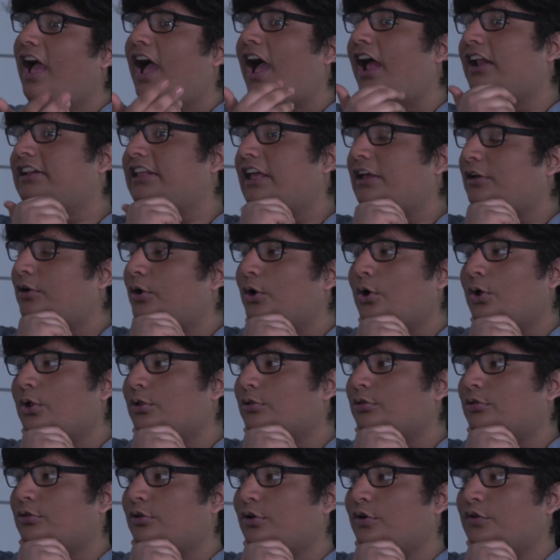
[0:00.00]
I'd get
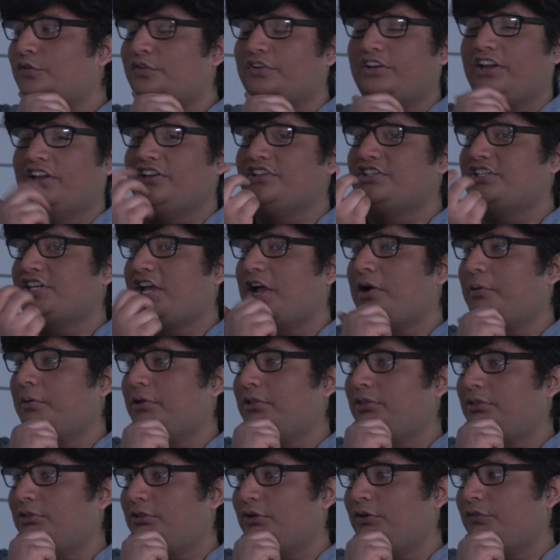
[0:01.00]
called stuff and get
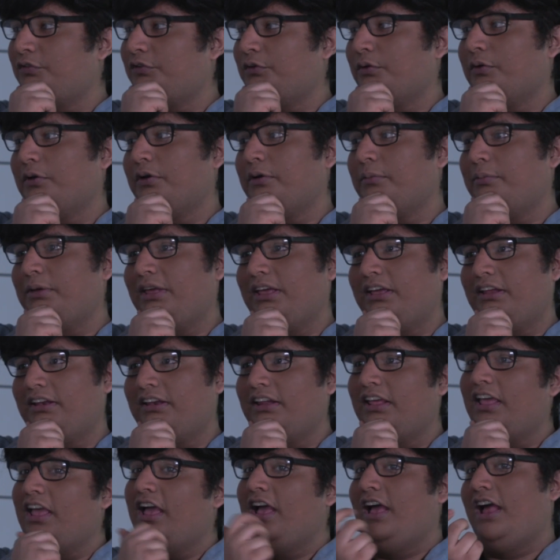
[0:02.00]
shouted stuff, you know what I
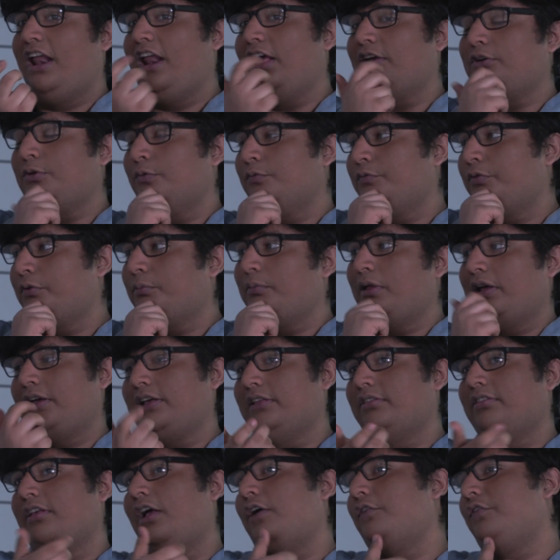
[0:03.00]
mean? And I come from like
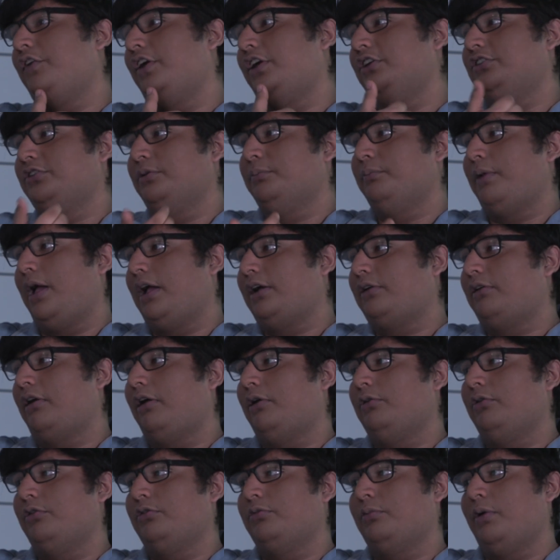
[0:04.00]
a South Asian
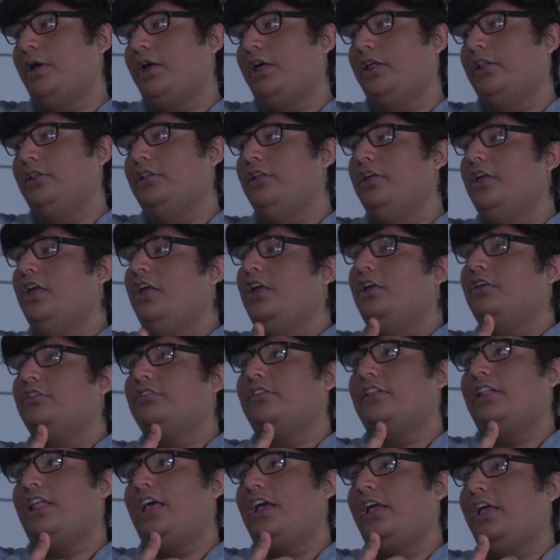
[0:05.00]
background as well.
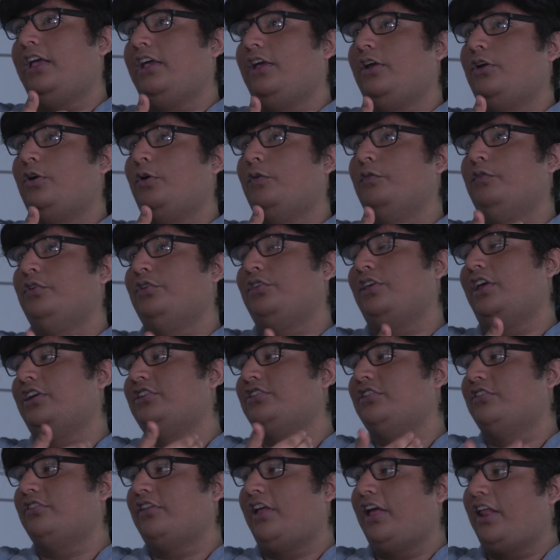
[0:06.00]
So like,
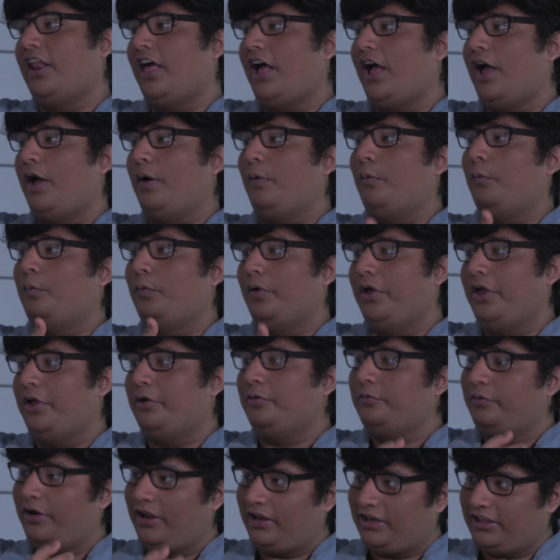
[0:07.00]
conversations like that
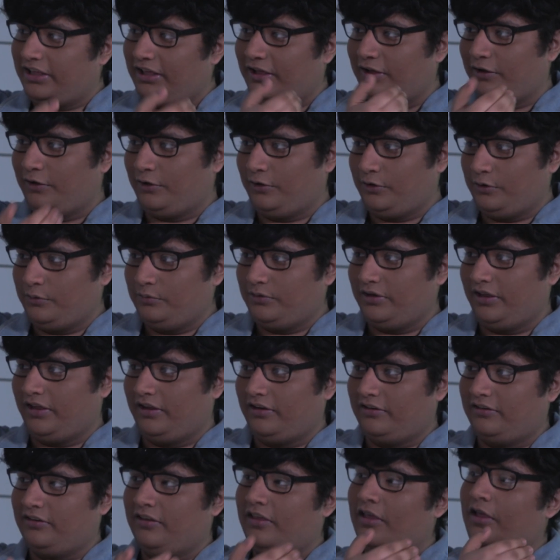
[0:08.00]
weren't really
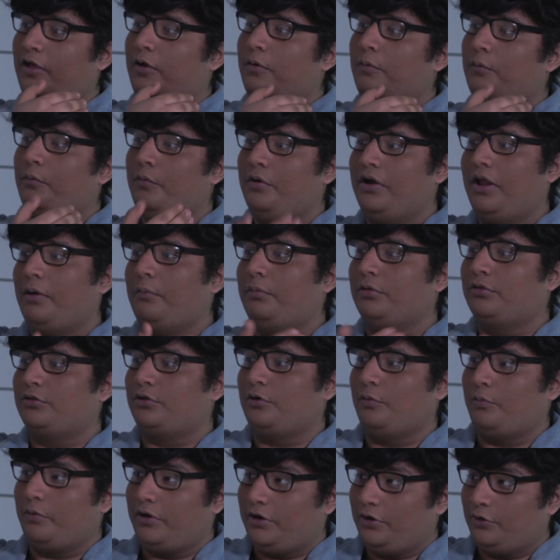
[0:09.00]
included when I was
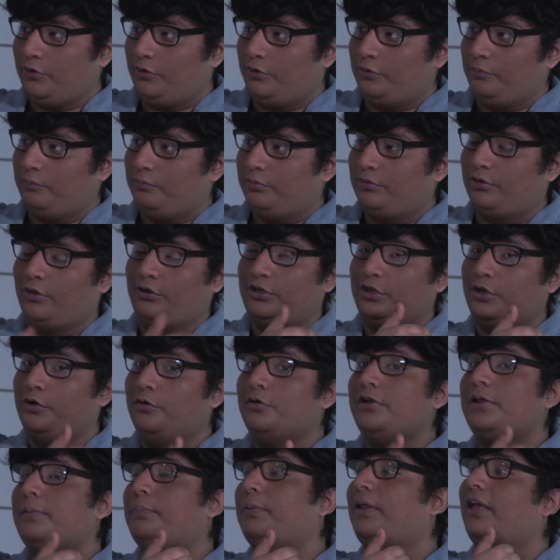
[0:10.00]
growing up. So the
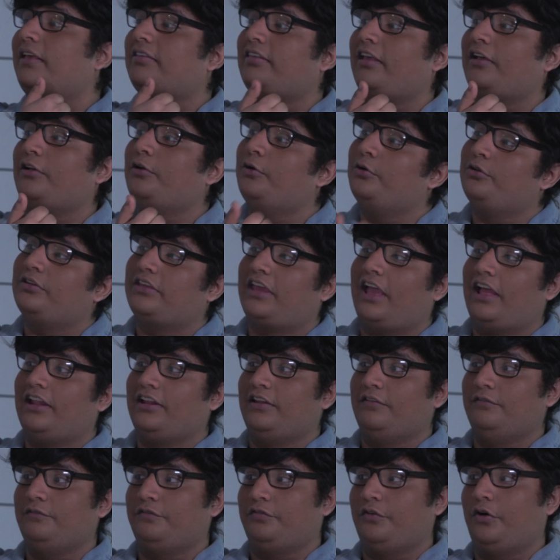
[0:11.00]
only place I could get
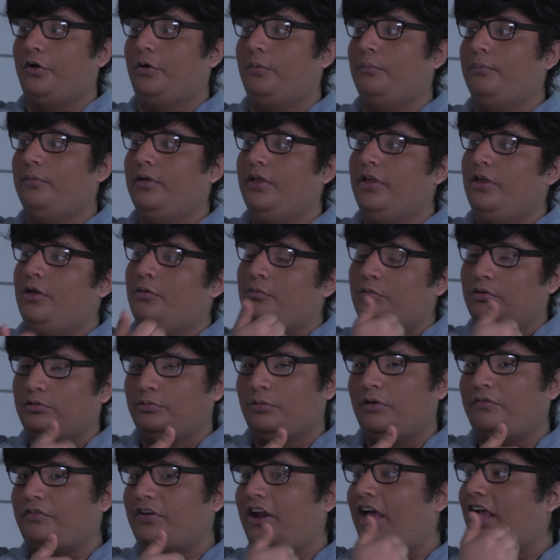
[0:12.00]
them from was
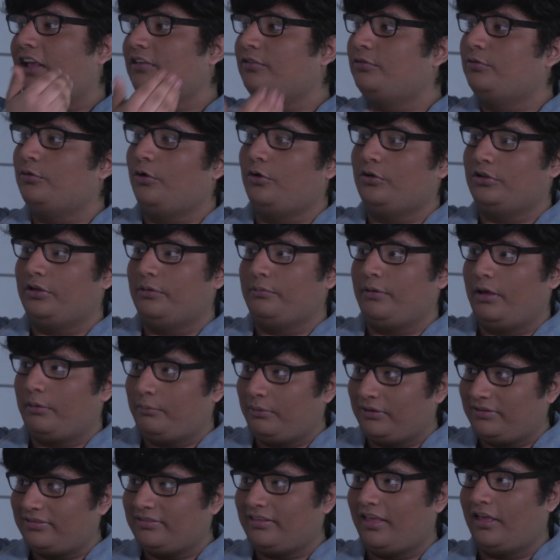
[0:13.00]
whether I sought them out
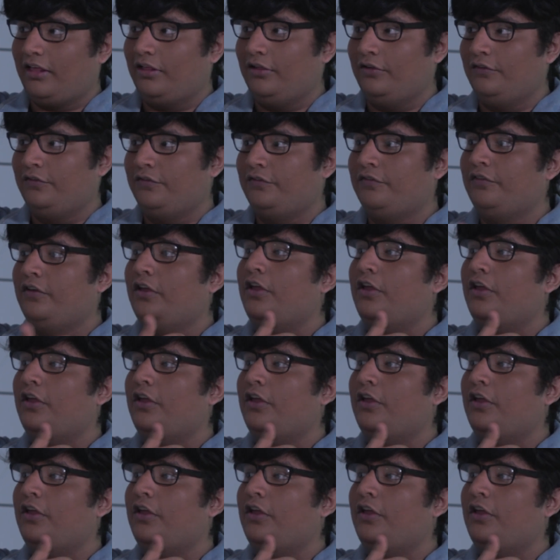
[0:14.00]
myself